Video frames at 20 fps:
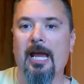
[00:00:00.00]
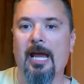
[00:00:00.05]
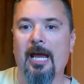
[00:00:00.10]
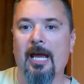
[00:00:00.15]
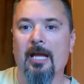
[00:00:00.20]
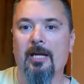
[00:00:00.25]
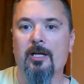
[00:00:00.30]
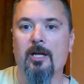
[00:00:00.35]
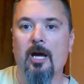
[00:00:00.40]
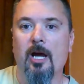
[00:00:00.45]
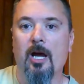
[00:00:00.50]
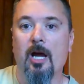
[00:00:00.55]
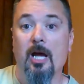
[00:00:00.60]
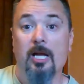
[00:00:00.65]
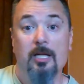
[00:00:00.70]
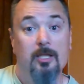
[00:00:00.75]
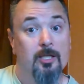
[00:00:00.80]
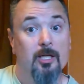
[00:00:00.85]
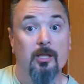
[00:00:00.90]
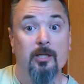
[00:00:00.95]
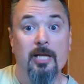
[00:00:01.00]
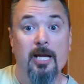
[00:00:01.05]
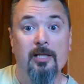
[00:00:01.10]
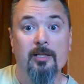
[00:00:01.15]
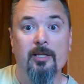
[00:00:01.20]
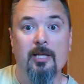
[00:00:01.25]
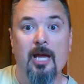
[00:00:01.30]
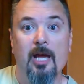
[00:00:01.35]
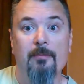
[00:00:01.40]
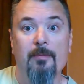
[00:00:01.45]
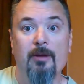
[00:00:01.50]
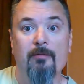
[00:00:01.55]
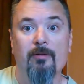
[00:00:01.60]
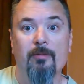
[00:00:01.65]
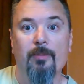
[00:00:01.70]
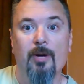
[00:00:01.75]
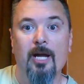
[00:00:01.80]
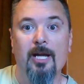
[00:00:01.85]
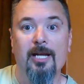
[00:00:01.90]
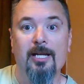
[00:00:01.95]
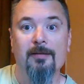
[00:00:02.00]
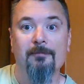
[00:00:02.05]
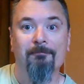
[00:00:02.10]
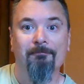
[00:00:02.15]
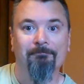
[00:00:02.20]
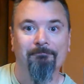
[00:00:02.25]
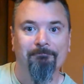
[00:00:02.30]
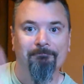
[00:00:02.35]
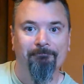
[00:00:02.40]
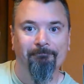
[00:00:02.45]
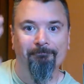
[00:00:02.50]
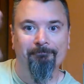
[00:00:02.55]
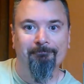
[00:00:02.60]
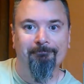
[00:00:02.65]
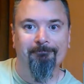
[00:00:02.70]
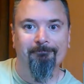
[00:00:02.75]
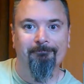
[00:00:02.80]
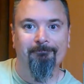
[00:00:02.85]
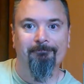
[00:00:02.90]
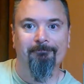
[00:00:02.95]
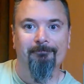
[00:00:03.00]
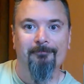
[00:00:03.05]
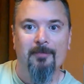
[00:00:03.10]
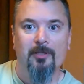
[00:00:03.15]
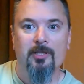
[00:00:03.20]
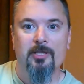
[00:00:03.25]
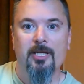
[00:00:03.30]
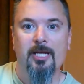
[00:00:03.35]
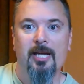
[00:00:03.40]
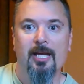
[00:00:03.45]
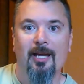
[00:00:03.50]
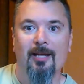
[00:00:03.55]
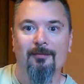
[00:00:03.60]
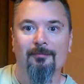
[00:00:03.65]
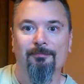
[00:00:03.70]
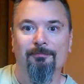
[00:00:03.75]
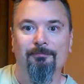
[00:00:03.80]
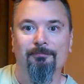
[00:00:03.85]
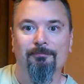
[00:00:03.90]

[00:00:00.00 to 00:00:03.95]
And until next time, everybody, see ya.